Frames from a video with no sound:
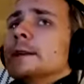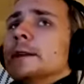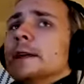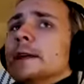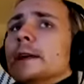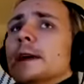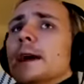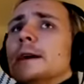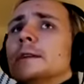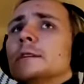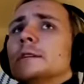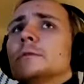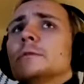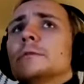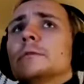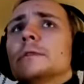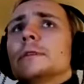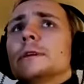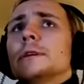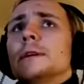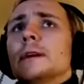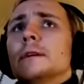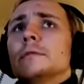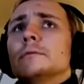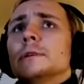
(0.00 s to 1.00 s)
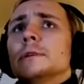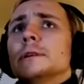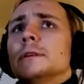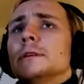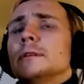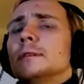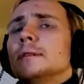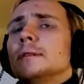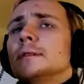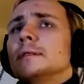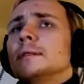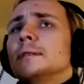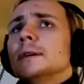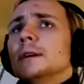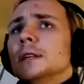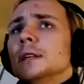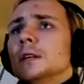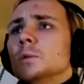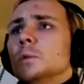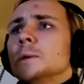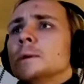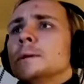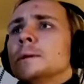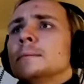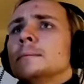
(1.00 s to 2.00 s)
I don't think I've really seen
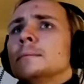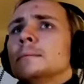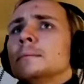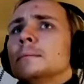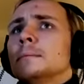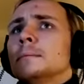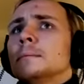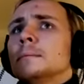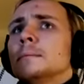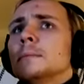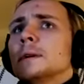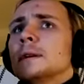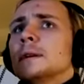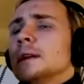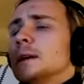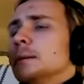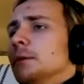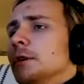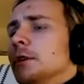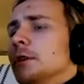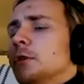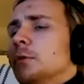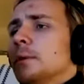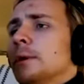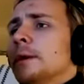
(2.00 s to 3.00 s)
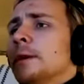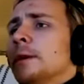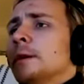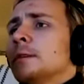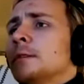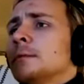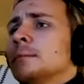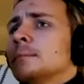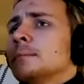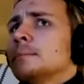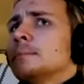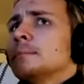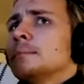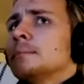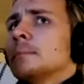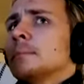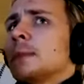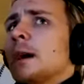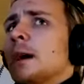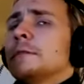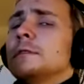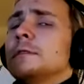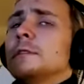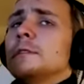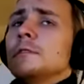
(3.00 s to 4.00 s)
anyone claim otherwise.
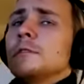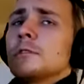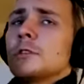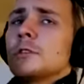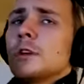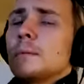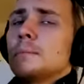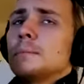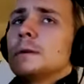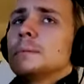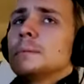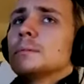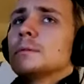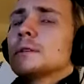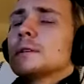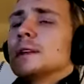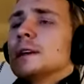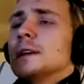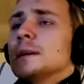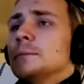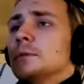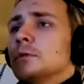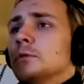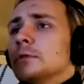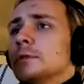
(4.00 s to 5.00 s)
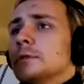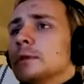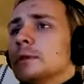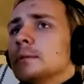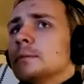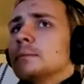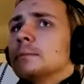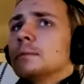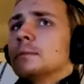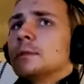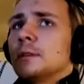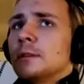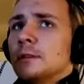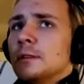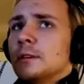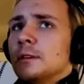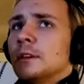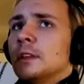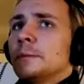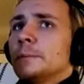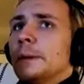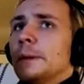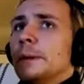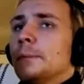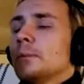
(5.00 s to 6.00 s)
I've seen some people claim it was a disease
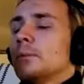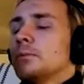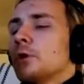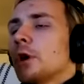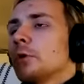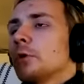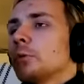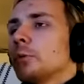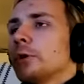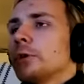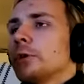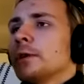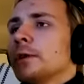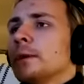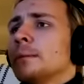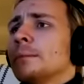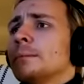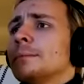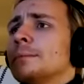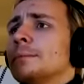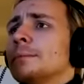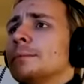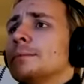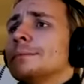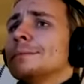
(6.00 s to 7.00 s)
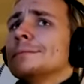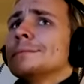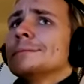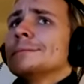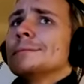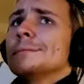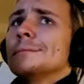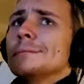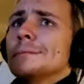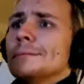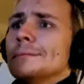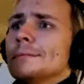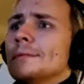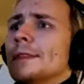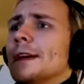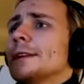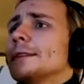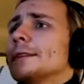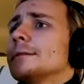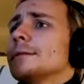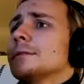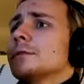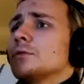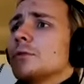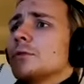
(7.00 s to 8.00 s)
people brought with them. That
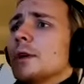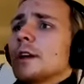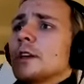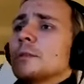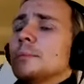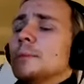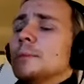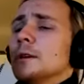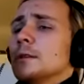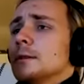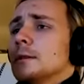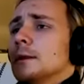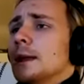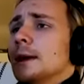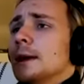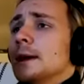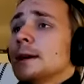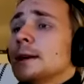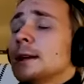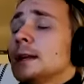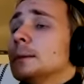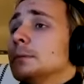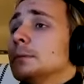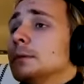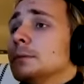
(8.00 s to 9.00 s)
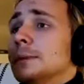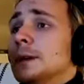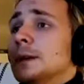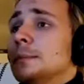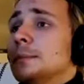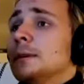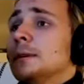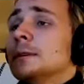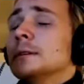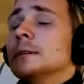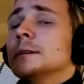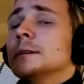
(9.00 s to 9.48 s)
strikes me as unlikely, but maybe.